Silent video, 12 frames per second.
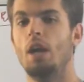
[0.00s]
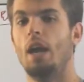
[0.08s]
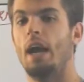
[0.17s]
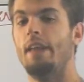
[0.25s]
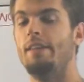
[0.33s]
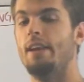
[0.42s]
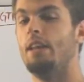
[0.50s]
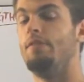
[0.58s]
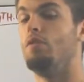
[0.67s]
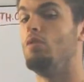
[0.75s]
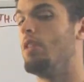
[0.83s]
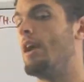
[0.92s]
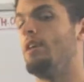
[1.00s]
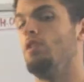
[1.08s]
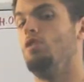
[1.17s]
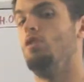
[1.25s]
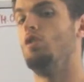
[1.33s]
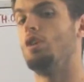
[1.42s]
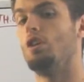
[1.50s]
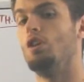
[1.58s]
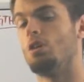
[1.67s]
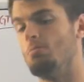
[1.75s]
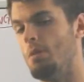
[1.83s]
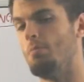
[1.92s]
and then if you'd like, you can look
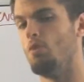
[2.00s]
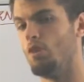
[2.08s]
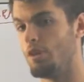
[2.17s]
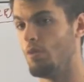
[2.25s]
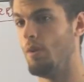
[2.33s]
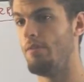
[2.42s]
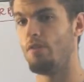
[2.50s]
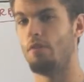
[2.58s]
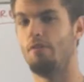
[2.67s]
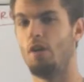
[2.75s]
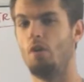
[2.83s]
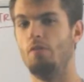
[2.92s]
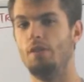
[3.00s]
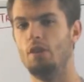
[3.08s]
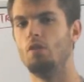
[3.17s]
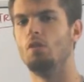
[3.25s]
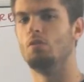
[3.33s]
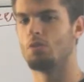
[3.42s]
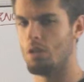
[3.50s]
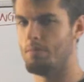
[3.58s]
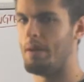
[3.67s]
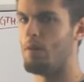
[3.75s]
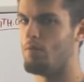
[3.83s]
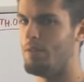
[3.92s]
them up, or you can wait for the following video. It'll come
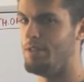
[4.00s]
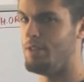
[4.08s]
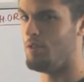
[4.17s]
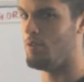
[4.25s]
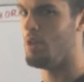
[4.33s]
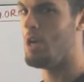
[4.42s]
out really soon.